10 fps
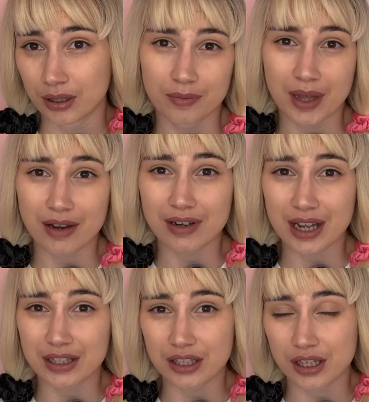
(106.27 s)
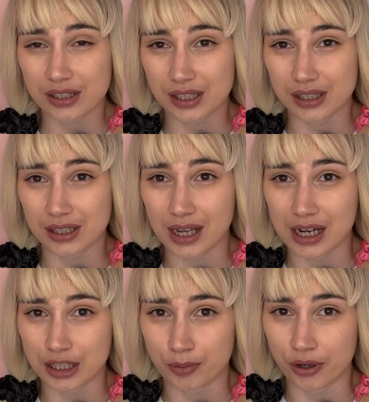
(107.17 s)
Mary and her sister
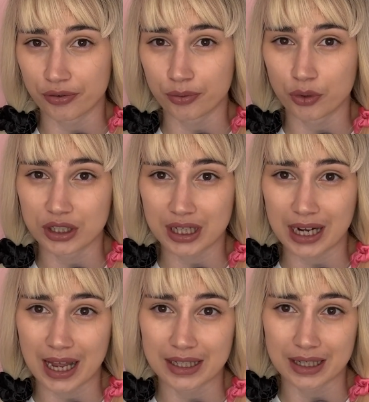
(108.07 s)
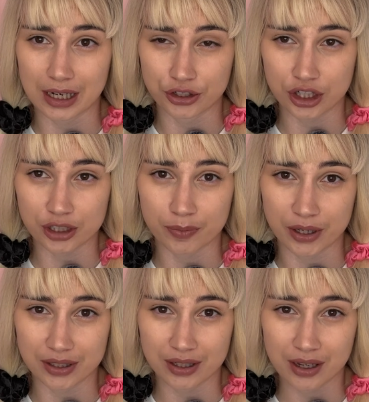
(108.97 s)
Elizabeth were declared
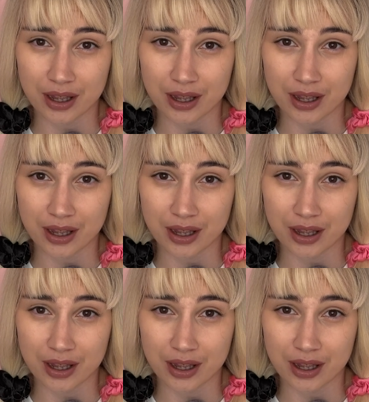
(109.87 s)
illegitimate.